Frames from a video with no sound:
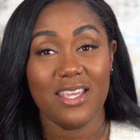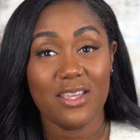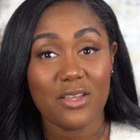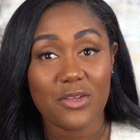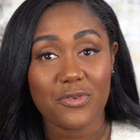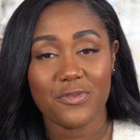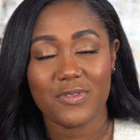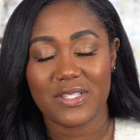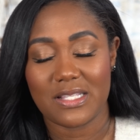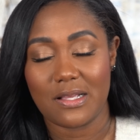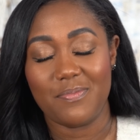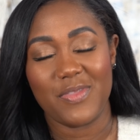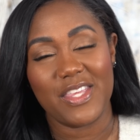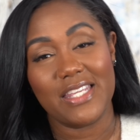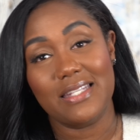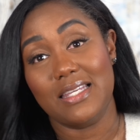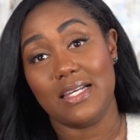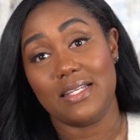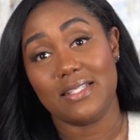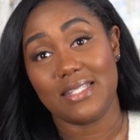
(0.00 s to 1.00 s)
if
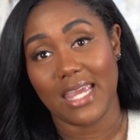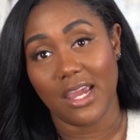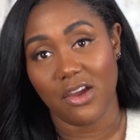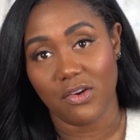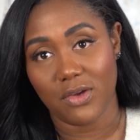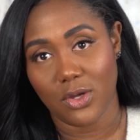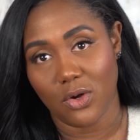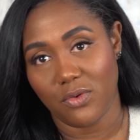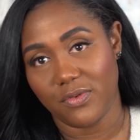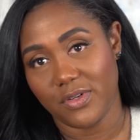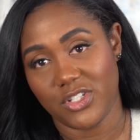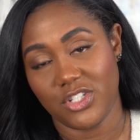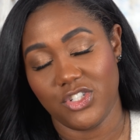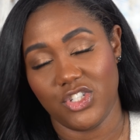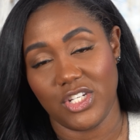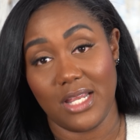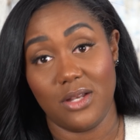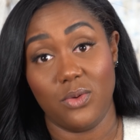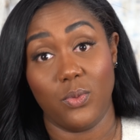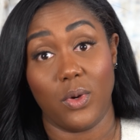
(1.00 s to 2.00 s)
something does carry over to
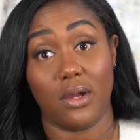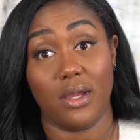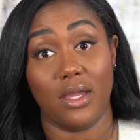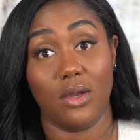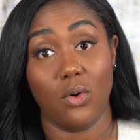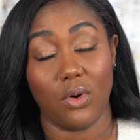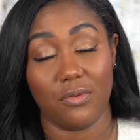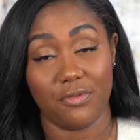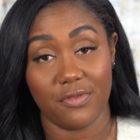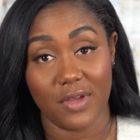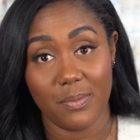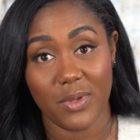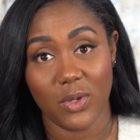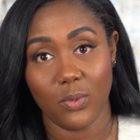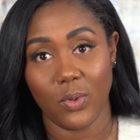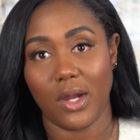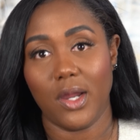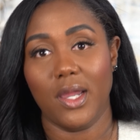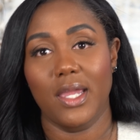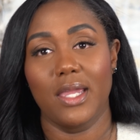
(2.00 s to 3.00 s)
January or
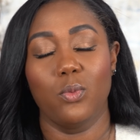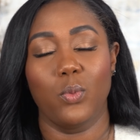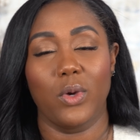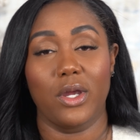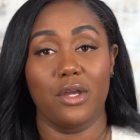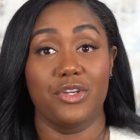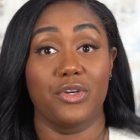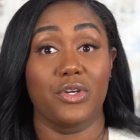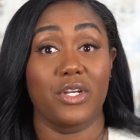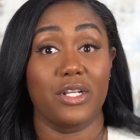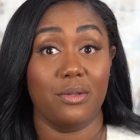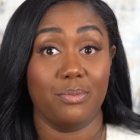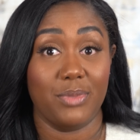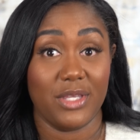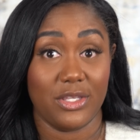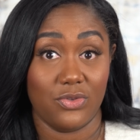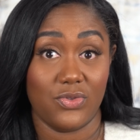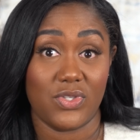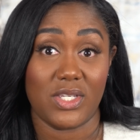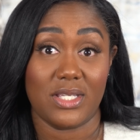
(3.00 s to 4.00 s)
February, where you're going to be
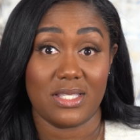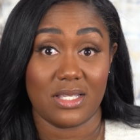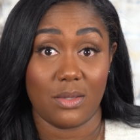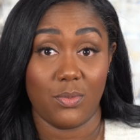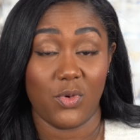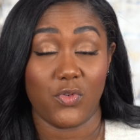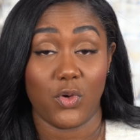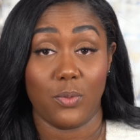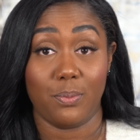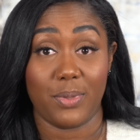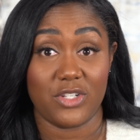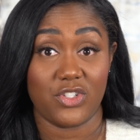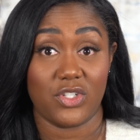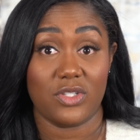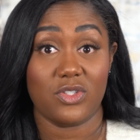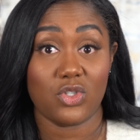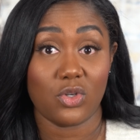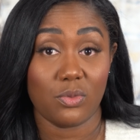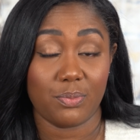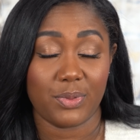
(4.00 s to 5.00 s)
using some of your
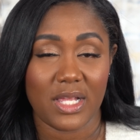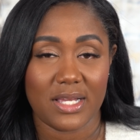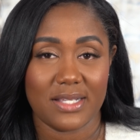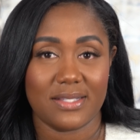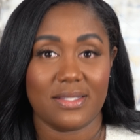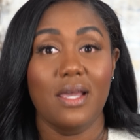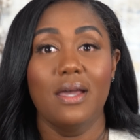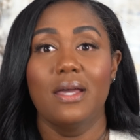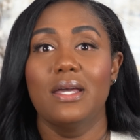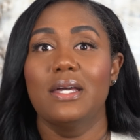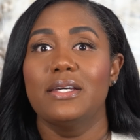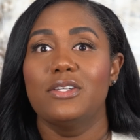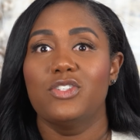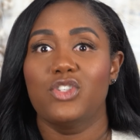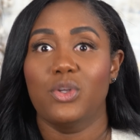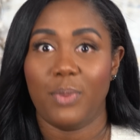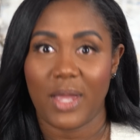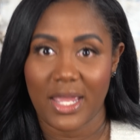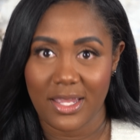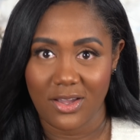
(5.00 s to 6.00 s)
budget surplus
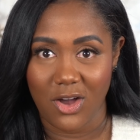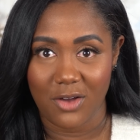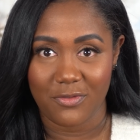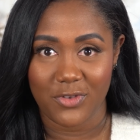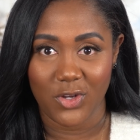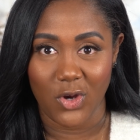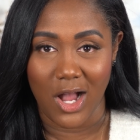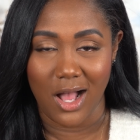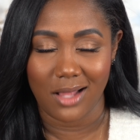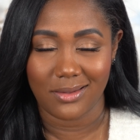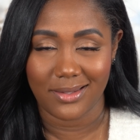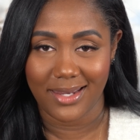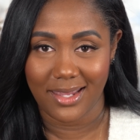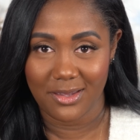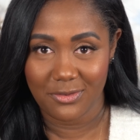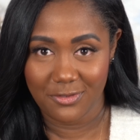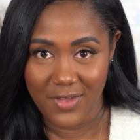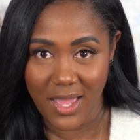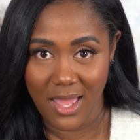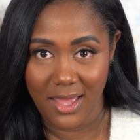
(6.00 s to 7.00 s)
to pay off your
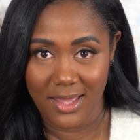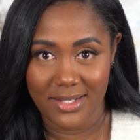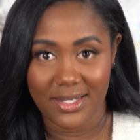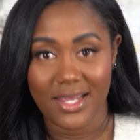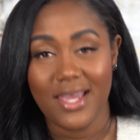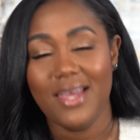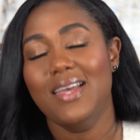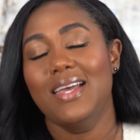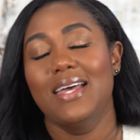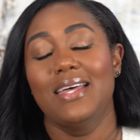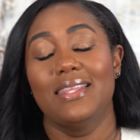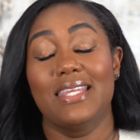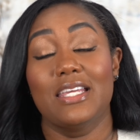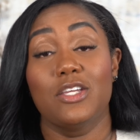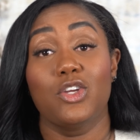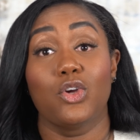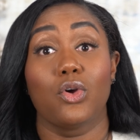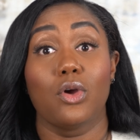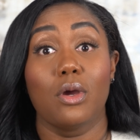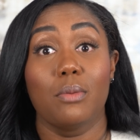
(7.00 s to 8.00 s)
holiday fund, that
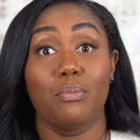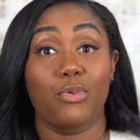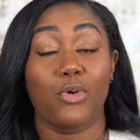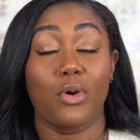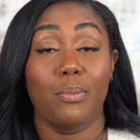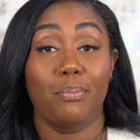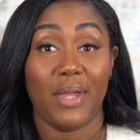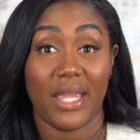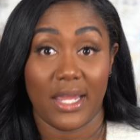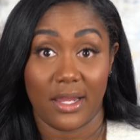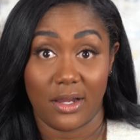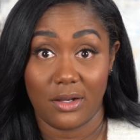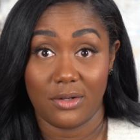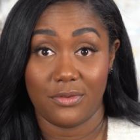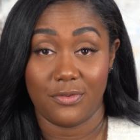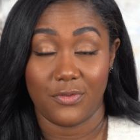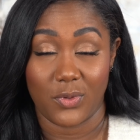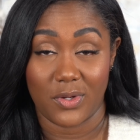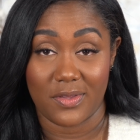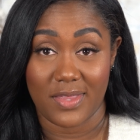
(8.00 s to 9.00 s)
you're prepared
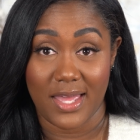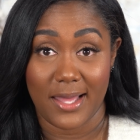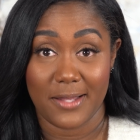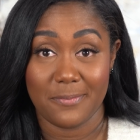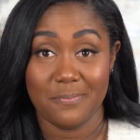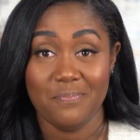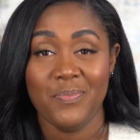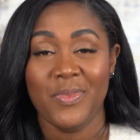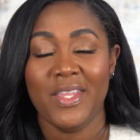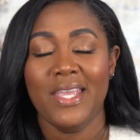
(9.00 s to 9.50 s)
for that.